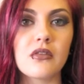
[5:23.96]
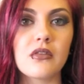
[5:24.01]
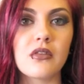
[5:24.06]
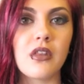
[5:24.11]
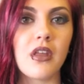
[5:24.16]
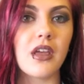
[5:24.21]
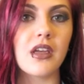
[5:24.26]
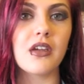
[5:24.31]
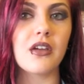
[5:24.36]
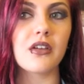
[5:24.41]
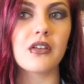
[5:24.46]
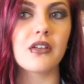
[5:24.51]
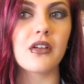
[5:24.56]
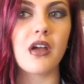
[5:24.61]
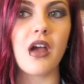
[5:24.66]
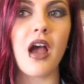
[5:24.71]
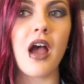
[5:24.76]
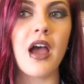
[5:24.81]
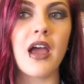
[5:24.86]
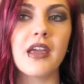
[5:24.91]
Like,
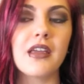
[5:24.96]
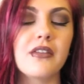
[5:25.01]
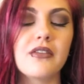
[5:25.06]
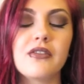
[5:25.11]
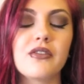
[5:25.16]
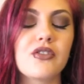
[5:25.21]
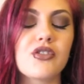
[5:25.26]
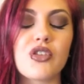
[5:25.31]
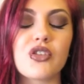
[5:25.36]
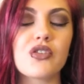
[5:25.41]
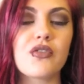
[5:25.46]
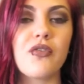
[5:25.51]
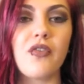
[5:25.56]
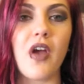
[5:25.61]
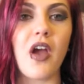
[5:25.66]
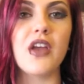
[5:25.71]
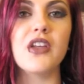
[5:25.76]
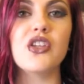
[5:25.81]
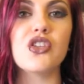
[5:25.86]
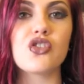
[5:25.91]
I just
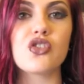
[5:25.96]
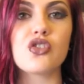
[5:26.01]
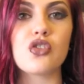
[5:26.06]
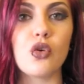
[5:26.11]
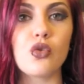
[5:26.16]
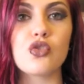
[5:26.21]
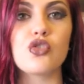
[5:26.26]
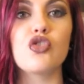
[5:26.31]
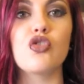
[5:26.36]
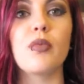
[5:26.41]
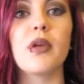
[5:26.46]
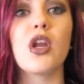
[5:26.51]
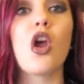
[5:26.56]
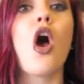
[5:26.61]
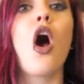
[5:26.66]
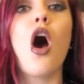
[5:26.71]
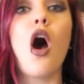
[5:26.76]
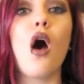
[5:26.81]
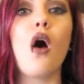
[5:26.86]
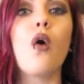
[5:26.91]
find it so stupid.
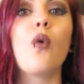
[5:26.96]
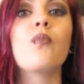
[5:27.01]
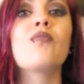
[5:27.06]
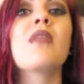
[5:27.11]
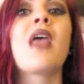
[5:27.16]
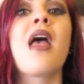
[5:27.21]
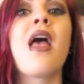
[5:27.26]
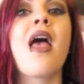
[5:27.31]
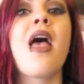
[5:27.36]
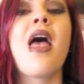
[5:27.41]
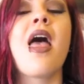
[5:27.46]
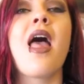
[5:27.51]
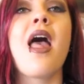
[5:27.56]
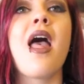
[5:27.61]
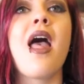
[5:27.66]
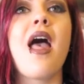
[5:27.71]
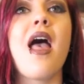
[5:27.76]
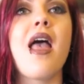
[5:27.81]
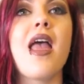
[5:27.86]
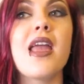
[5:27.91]
Oh,
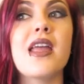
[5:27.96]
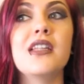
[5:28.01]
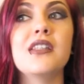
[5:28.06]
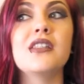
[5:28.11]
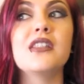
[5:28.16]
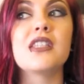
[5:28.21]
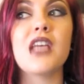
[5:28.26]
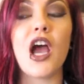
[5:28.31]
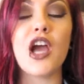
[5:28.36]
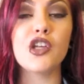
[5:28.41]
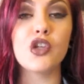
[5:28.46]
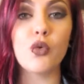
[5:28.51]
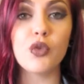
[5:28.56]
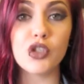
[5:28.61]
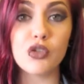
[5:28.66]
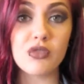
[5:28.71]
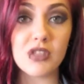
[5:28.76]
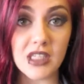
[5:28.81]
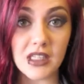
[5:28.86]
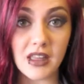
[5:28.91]
and I Know What
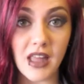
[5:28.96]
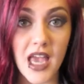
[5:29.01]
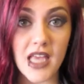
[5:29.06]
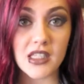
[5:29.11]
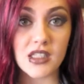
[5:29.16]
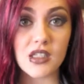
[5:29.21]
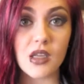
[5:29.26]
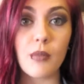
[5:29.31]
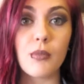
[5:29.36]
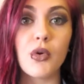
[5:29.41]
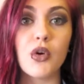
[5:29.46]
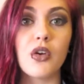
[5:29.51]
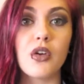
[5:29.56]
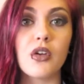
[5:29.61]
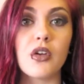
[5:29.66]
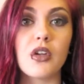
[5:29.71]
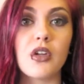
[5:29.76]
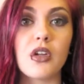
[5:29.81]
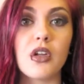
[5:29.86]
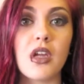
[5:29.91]
You Did Last
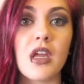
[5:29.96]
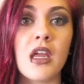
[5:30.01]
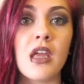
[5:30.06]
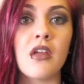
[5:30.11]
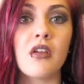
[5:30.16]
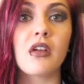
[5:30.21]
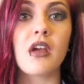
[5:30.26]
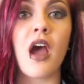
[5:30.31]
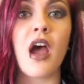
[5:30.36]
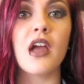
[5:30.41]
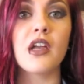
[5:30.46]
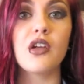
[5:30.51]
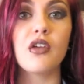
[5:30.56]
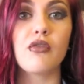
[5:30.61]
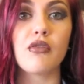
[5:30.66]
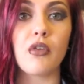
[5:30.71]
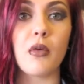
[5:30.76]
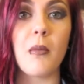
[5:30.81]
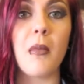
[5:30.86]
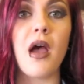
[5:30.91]
Summer kind
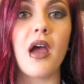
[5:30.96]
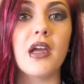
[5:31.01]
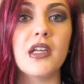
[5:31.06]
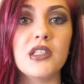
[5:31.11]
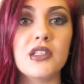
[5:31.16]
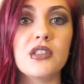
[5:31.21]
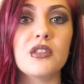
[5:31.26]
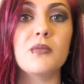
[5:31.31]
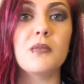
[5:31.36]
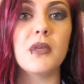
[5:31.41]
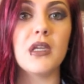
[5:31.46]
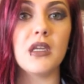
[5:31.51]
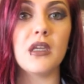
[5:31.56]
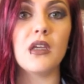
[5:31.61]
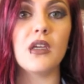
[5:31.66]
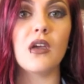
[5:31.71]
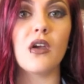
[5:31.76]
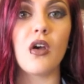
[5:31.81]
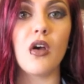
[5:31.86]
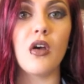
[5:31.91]
of reminds
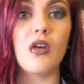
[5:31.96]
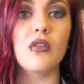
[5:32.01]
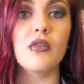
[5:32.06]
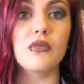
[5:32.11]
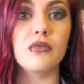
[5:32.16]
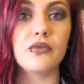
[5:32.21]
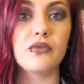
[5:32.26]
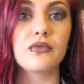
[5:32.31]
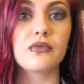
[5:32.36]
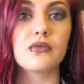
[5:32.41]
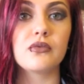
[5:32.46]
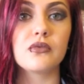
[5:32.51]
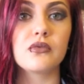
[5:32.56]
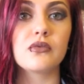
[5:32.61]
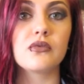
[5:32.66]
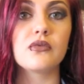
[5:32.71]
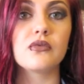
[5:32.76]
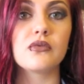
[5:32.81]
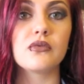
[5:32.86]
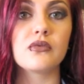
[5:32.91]
me of
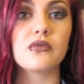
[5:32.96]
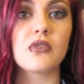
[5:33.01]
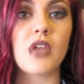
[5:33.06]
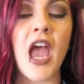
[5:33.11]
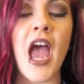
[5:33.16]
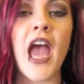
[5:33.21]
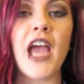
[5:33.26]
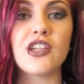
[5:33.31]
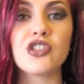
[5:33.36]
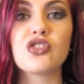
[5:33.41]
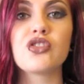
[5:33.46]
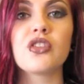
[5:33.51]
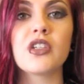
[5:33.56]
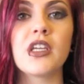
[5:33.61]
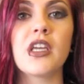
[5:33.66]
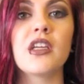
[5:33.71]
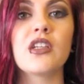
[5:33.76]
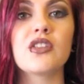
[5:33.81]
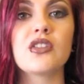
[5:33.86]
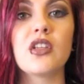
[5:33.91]
Hash
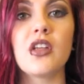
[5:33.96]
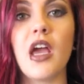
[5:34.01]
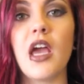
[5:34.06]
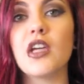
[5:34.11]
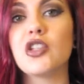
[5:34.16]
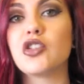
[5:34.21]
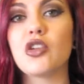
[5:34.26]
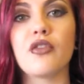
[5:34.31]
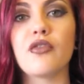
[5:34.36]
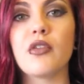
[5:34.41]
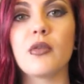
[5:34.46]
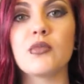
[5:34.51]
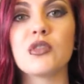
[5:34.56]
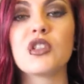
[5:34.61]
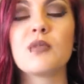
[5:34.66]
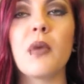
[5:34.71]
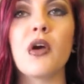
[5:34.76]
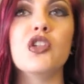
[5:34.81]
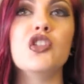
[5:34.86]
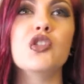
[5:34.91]
Slinging Slasher from
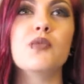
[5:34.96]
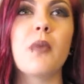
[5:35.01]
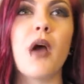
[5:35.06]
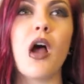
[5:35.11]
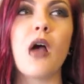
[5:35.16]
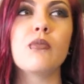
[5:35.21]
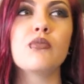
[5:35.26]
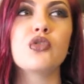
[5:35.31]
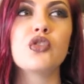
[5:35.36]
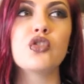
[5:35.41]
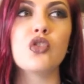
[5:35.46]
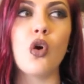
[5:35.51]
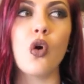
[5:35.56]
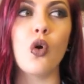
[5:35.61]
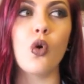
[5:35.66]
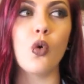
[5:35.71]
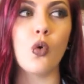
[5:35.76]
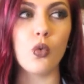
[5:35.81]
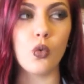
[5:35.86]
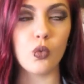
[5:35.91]
SpongeBob,
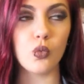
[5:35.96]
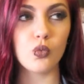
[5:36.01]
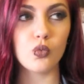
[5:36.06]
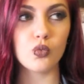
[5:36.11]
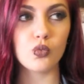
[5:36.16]
so